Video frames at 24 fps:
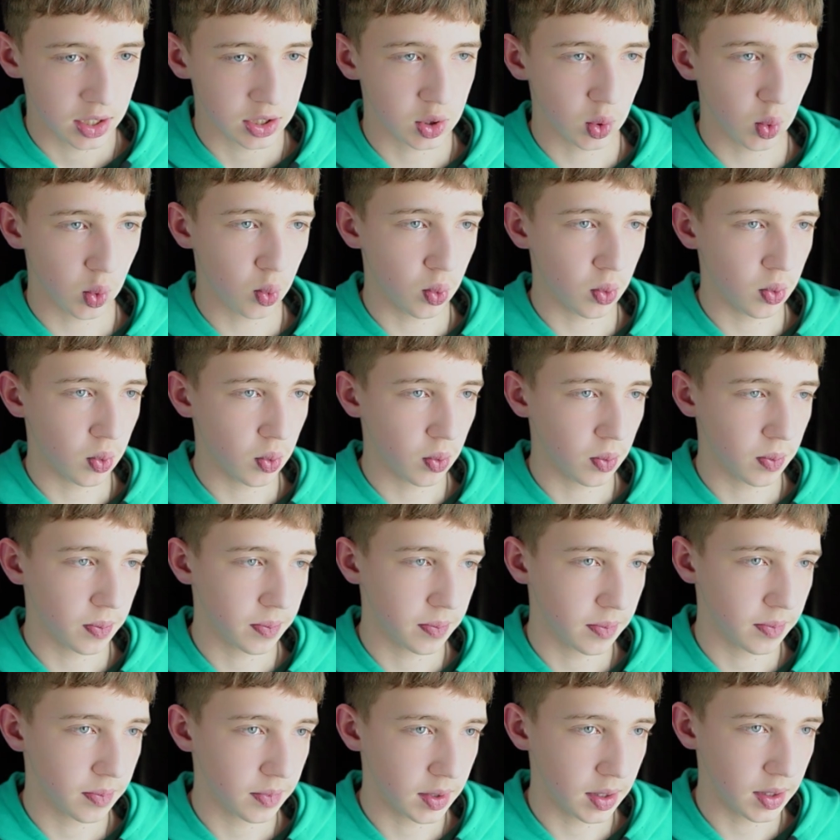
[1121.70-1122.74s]
So
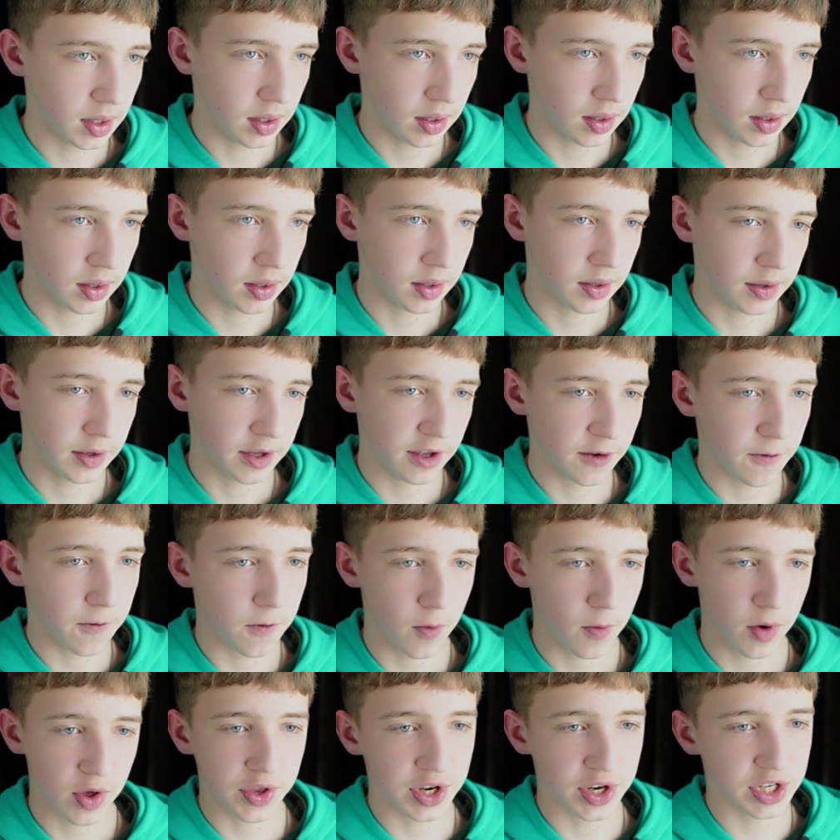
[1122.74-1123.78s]

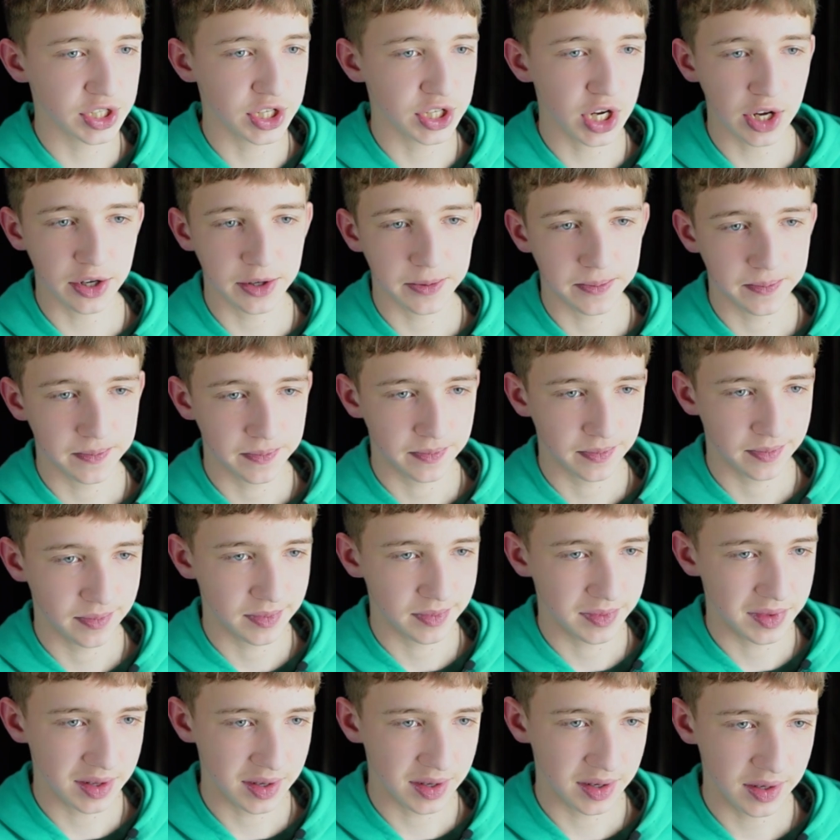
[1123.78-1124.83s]
if it is not
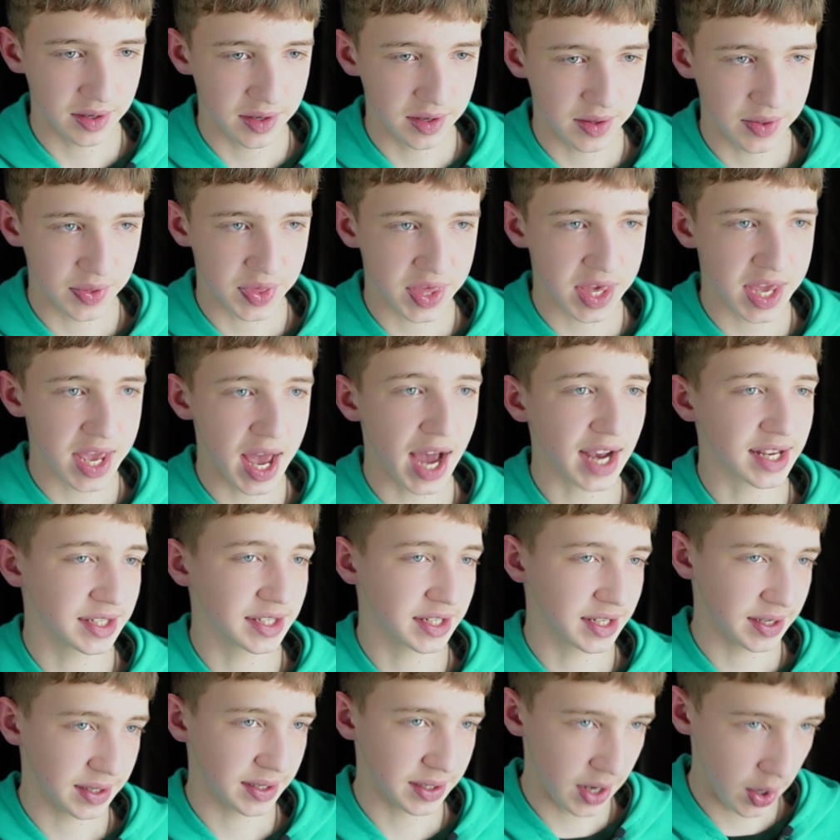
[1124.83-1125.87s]
the
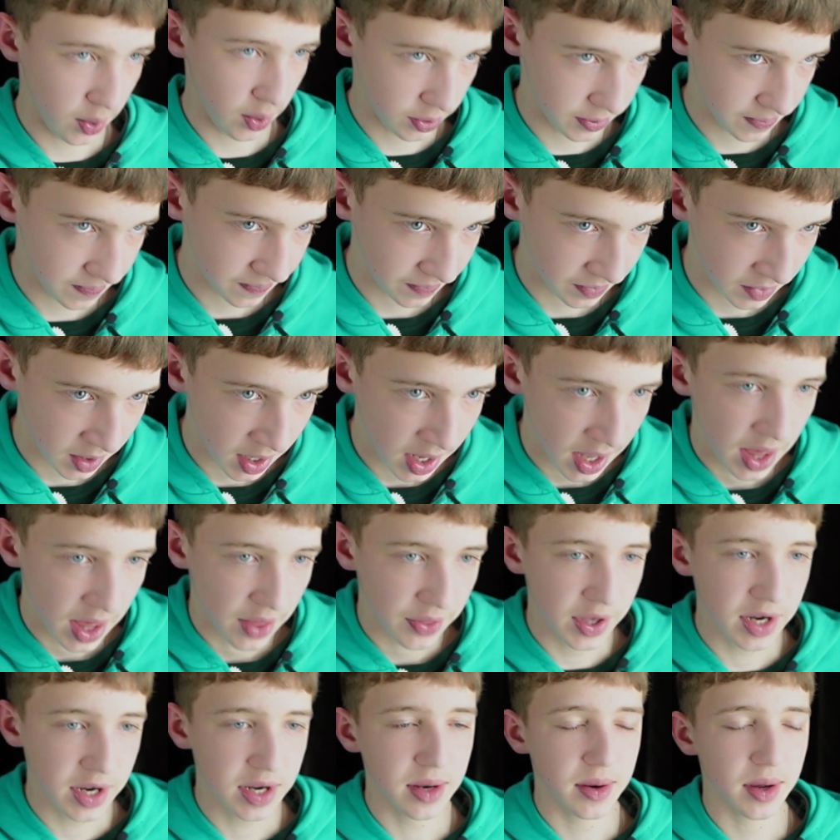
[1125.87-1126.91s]
exit node,
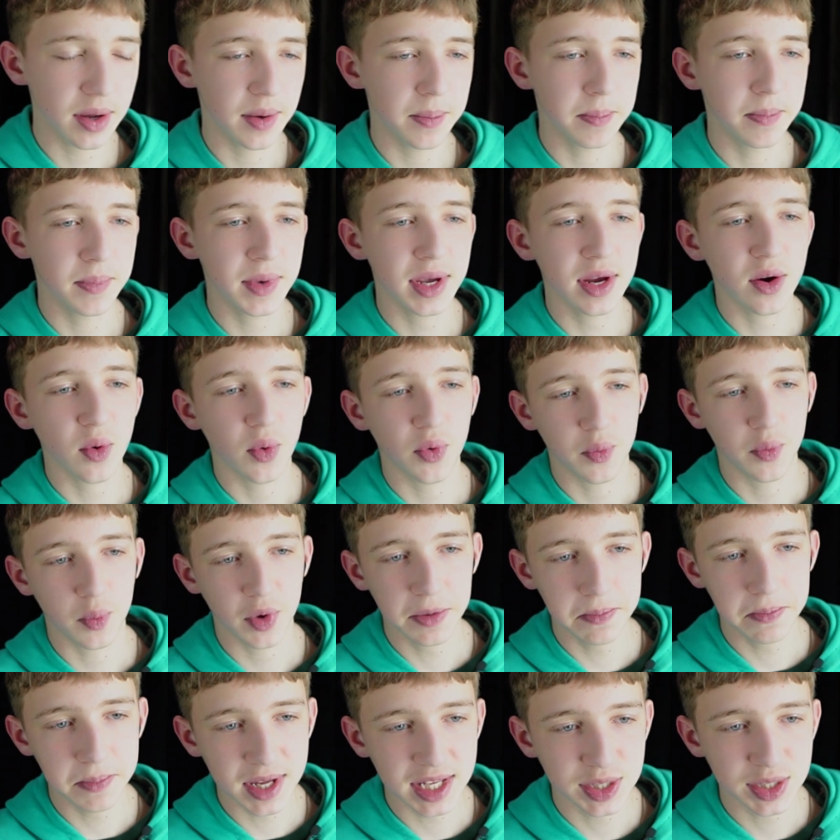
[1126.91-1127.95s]
then
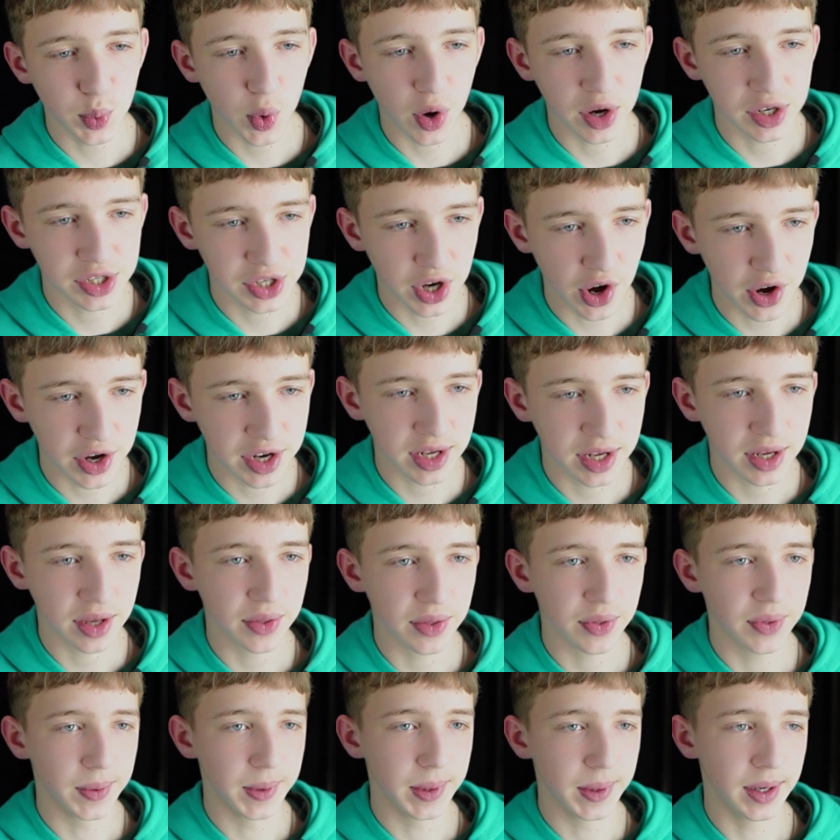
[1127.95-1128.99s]
that means we're
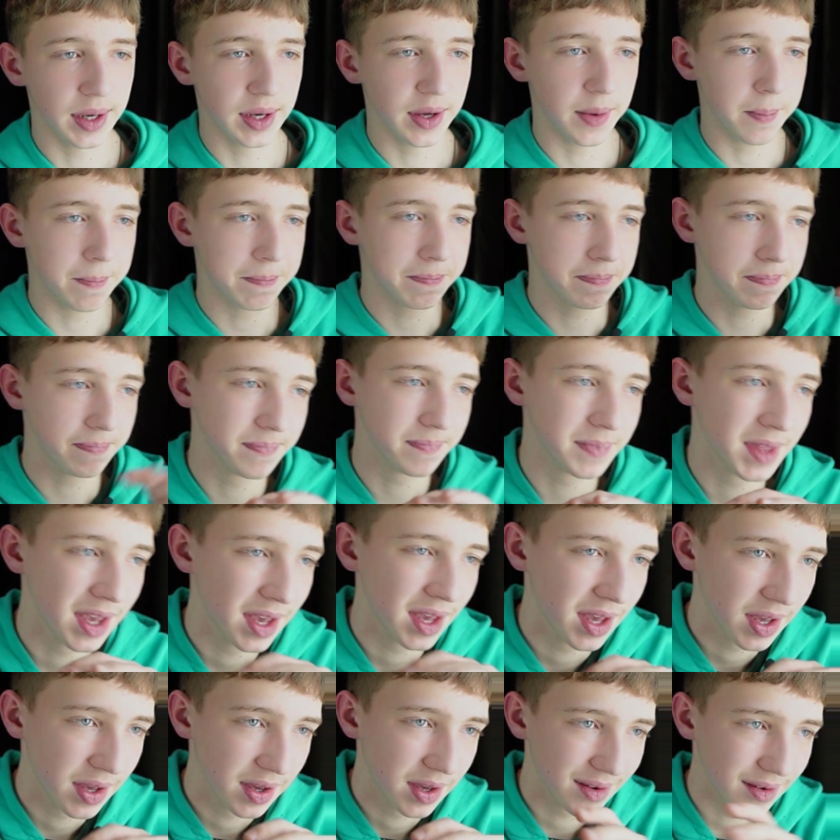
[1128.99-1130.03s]
starting
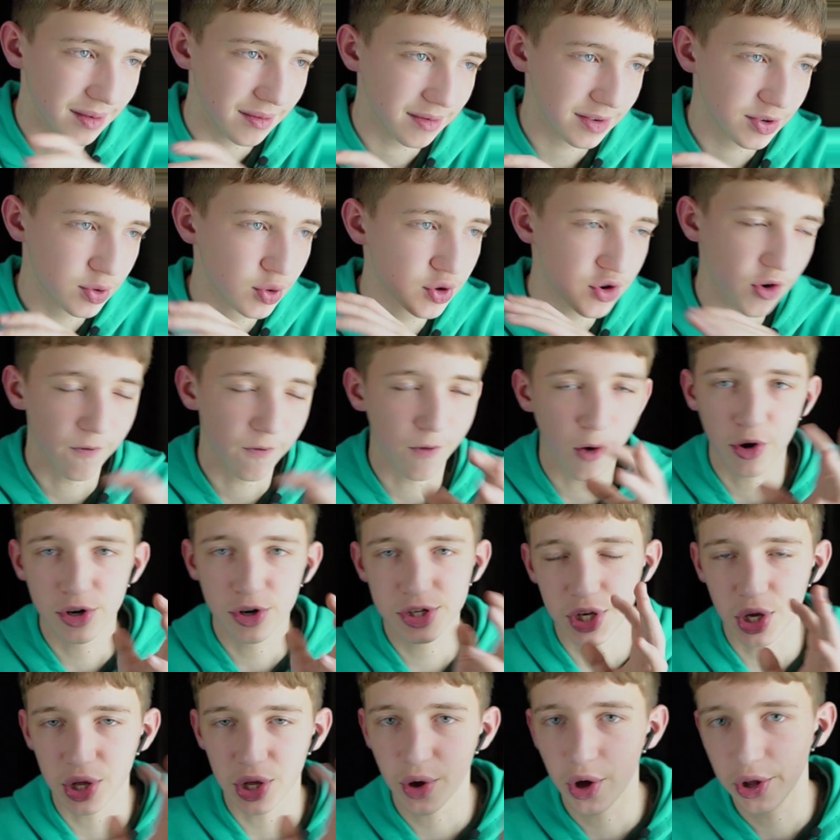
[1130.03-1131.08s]
to
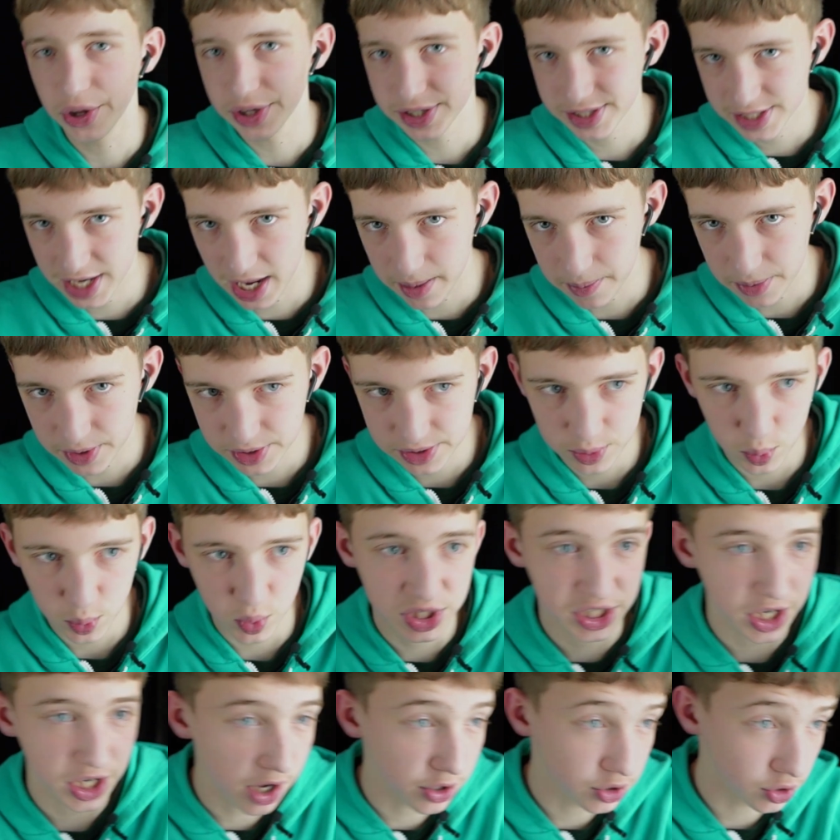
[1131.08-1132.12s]
traverse all its neighbors.
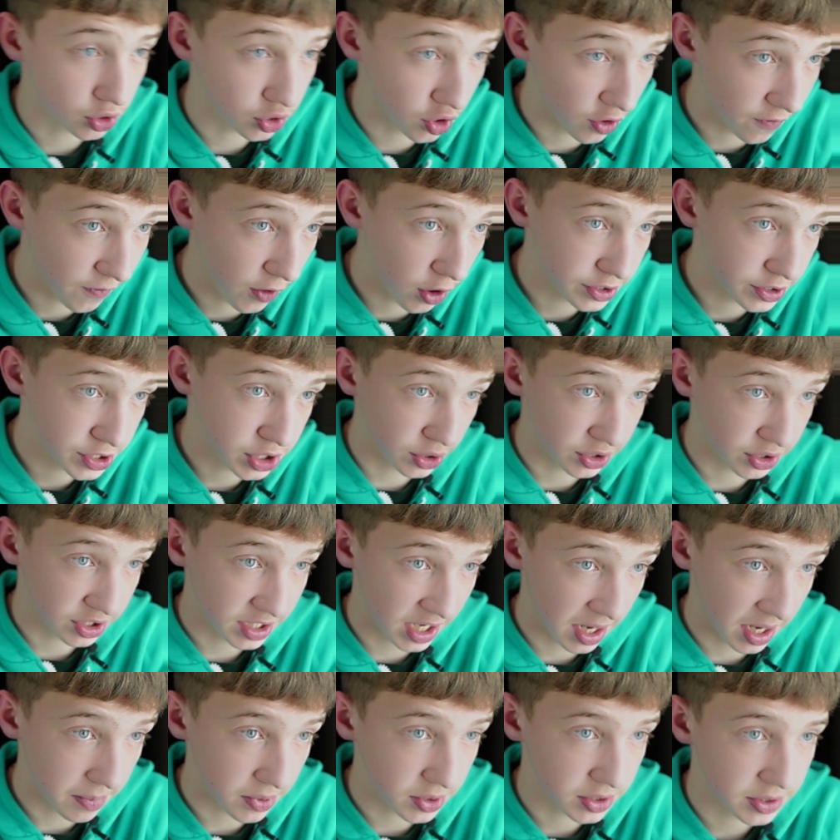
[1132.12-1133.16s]
We start to traverse all
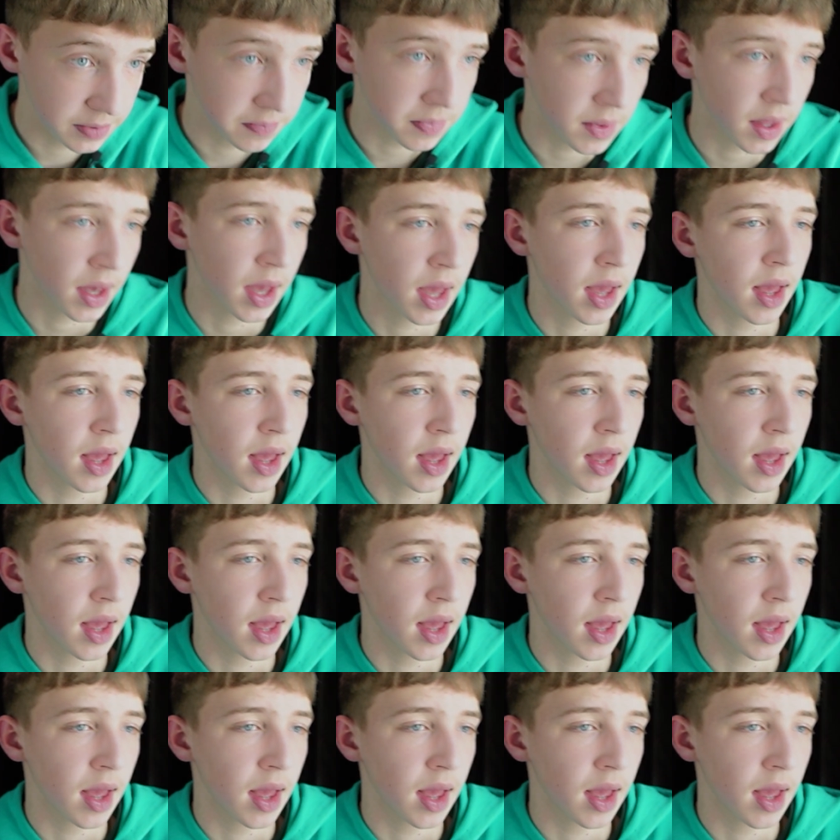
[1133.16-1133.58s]
its neighbors.